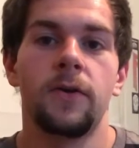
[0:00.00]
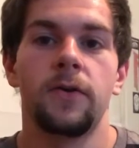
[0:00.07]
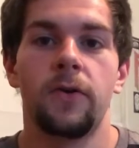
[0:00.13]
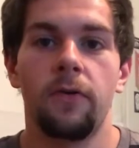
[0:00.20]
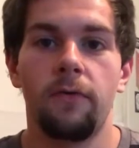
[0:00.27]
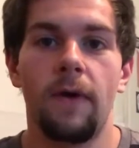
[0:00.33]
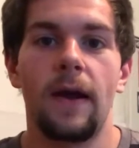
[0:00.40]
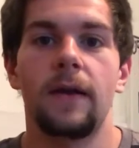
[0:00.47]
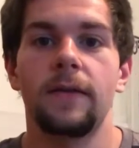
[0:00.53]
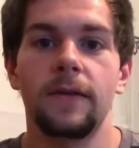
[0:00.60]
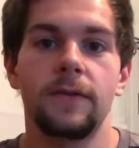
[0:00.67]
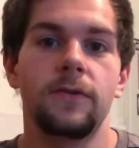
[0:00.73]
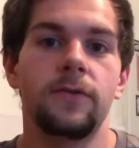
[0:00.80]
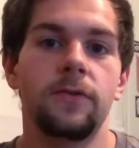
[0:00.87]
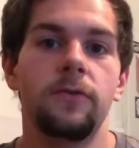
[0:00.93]
directly
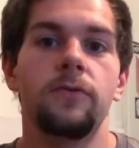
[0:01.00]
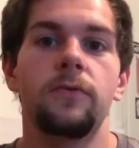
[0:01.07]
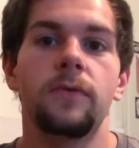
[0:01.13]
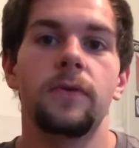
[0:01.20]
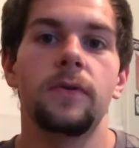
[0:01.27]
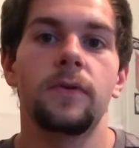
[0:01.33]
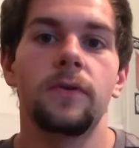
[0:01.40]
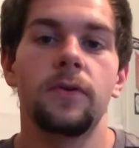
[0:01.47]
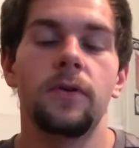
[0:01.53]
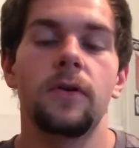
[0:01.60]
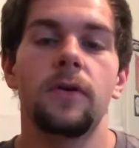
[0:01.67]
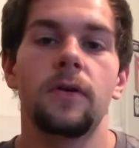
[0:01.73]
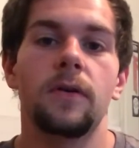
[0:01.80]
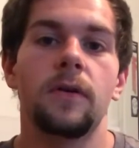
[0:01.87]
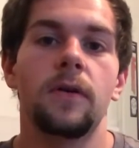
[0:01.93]
to
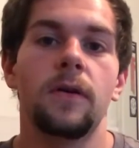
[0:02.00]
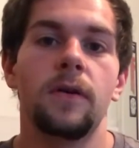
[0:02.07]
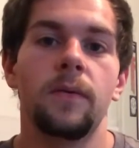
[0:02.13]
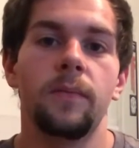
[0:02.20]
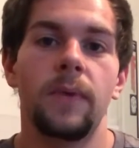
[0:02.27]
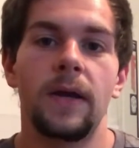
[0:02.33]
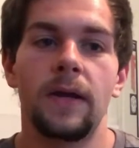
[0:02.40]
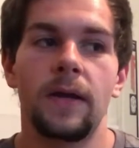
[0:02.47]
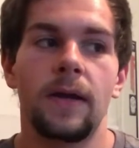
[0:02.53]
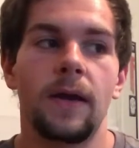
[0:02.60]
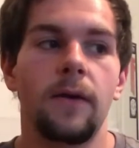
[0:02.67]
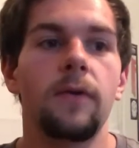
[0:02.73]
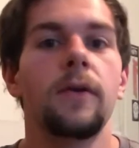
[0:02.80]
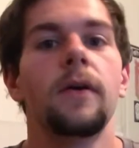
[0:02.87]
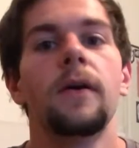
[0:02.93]
your bank
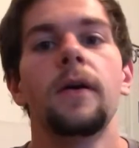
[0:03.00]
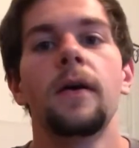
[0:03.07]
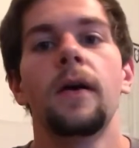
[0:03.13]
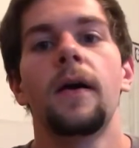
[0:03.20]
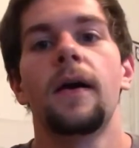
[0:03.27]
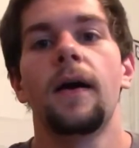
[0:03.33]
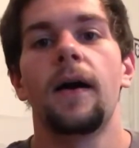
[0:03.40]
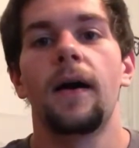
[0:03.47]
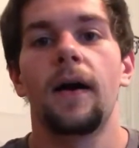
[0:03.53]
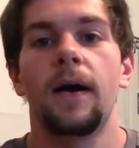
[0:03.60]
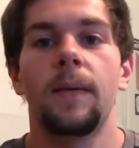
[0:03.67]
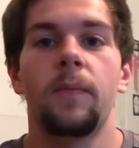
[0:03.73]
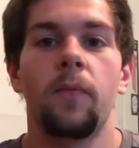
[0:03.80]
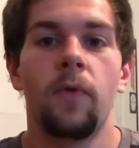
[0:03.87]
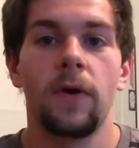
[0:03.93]
account.
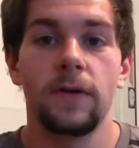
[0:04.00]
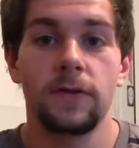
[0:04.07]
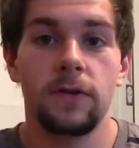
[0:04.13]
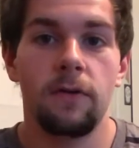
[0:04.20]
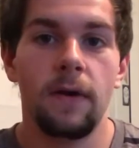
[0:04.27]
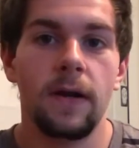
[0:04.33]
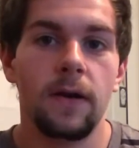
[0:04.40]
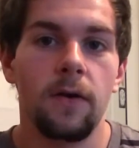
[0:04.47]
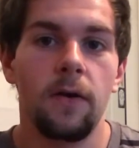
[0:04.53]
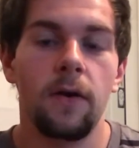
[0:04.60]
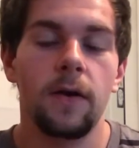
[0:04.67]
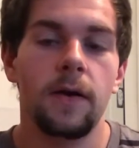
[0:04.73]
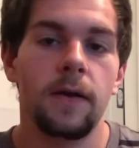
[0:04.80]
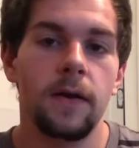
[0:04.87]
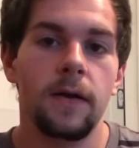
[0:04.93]
Whereas a credit
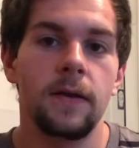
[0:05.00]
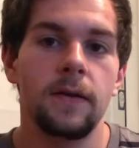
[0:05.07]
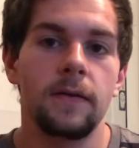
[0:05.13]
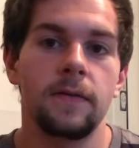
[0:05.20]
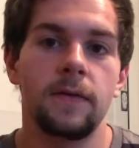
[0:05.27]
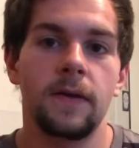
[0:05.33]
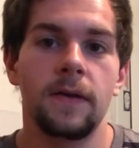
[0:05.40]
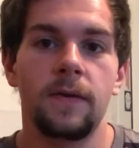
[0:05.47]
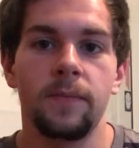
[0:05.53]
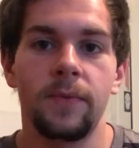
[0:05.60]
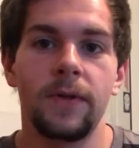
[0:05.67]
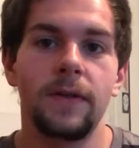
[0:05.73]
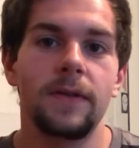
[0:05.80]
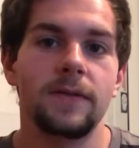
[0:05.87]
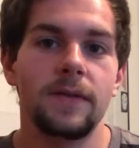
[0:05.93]
card is a
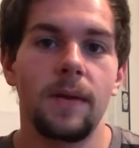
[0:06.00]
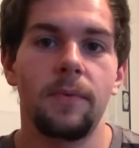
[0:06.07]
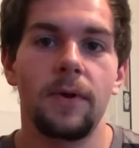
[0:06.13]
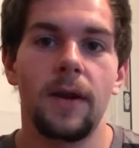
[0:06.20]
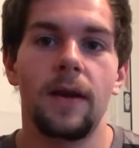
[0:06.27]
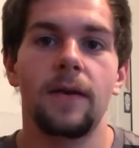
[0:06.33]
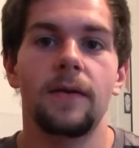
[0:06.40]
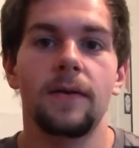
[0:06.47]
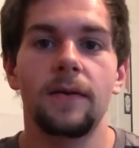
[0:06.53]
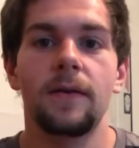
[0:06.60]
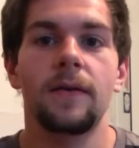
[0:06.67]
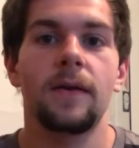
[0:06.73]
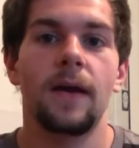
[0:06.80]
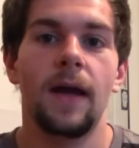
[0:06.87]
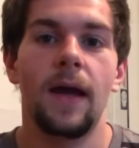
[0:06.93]
completely separate
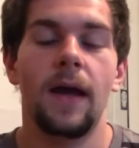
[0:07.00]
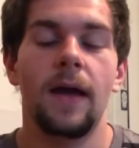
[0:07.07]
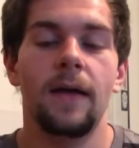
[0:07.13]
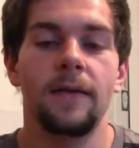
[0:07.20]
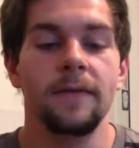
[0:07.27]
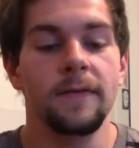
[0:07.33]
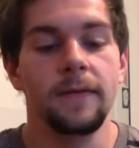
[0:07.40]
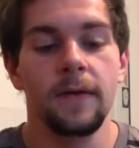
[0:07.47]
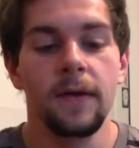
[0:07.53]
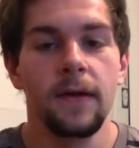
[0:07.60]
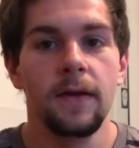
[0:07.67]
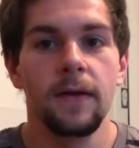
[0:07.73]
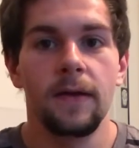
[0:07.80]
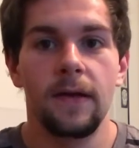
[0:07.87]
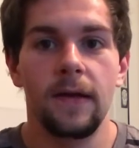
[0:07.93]
entity, and
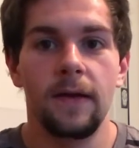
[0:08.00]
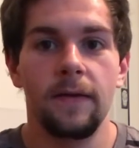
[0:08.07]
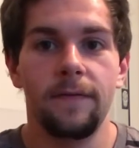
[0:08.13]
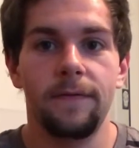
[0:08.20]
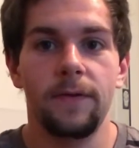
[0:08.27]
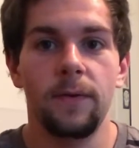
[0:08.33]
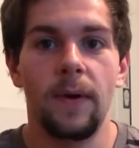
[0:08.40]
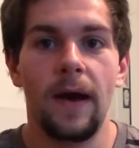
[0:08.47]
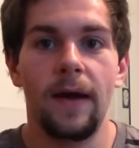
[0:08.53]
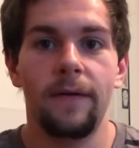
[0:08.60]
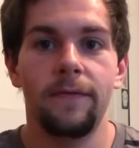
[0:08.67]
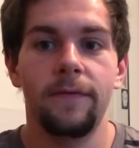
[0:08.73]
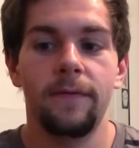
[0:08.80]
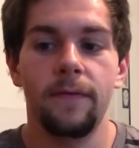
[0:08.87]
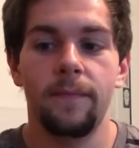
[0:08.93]
if you have